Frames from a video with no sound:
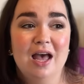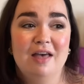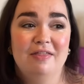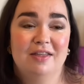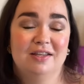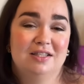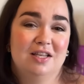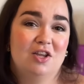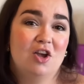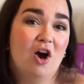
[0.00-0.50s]

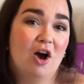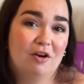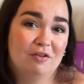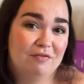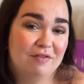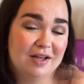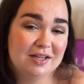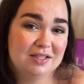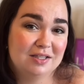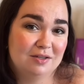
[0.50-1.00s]
There's a yarn
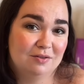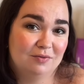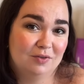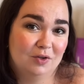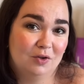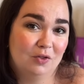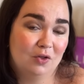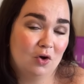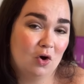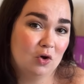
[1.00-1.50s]

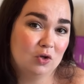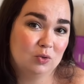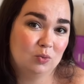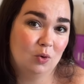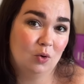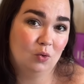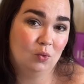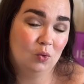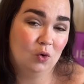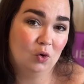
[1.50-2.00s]
festival, the
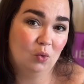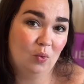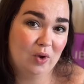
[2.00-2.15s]
Cotswold Wool